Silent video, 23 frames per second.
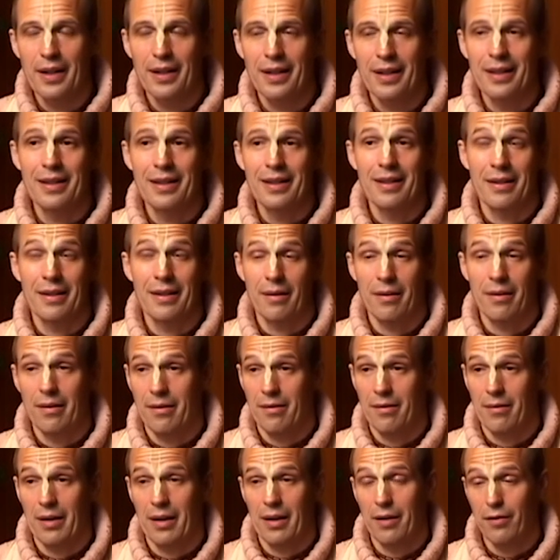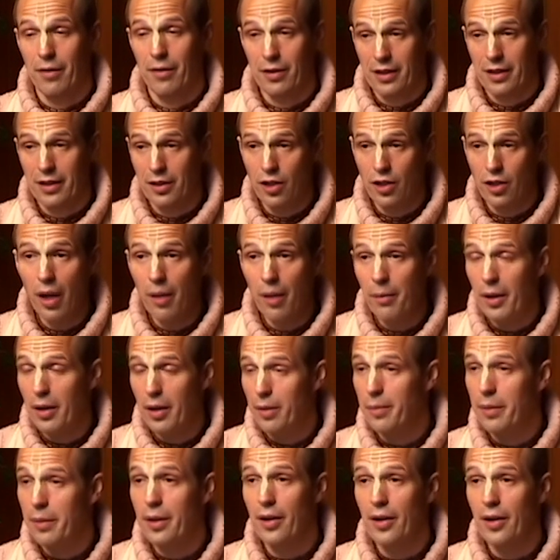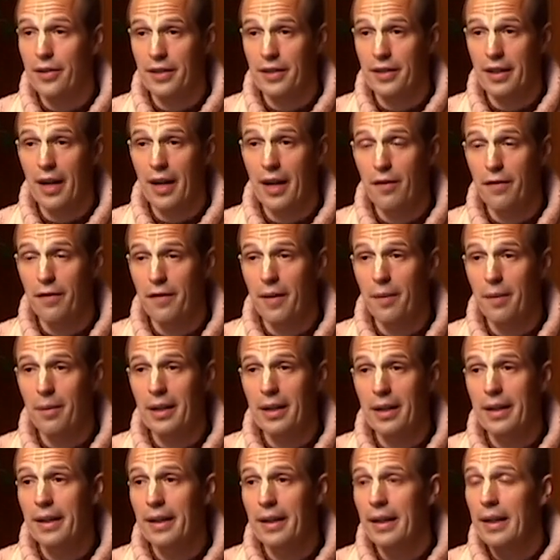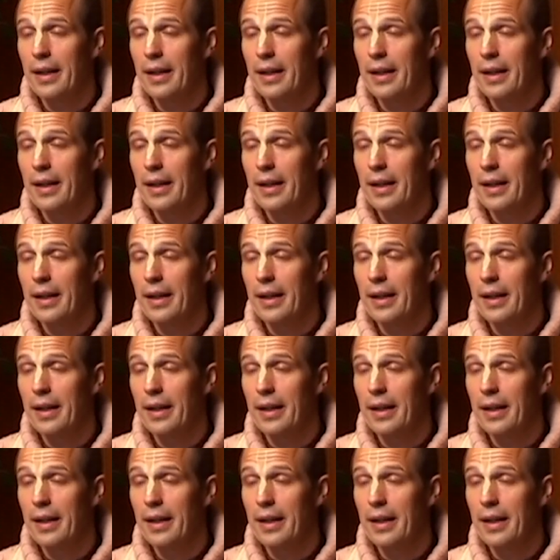And I was in turmoil, because in our family